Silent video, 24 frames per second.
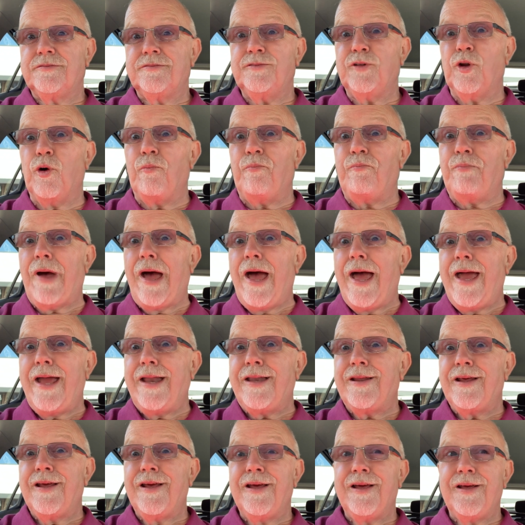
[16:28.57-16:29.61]
Not
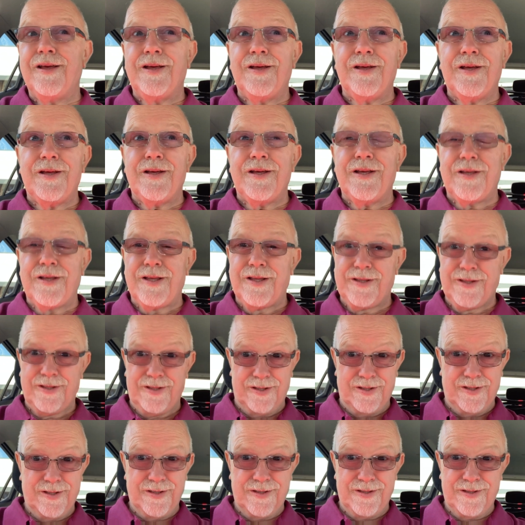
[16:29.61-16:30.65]
bad.
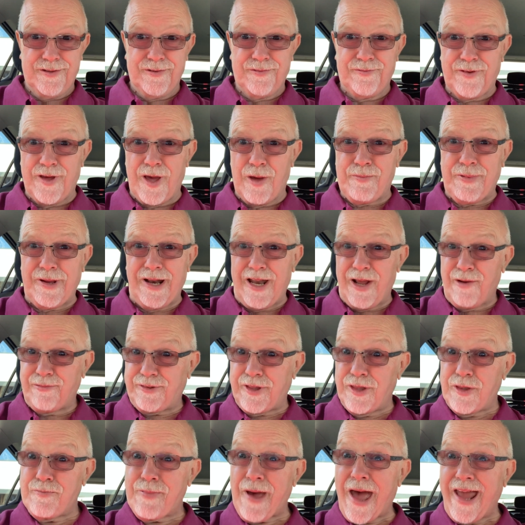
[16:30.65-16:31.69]
Fair bit left
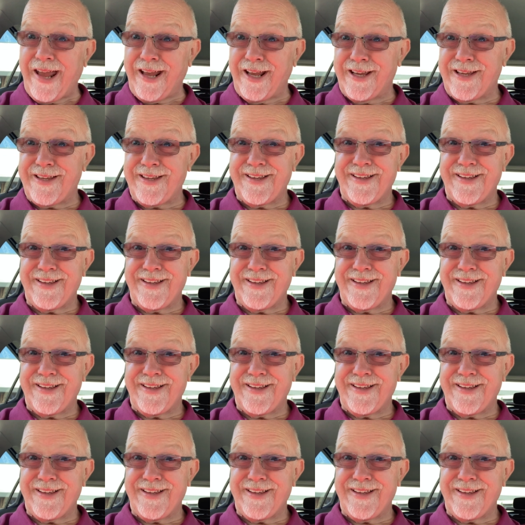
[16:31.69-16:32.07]
in the bank.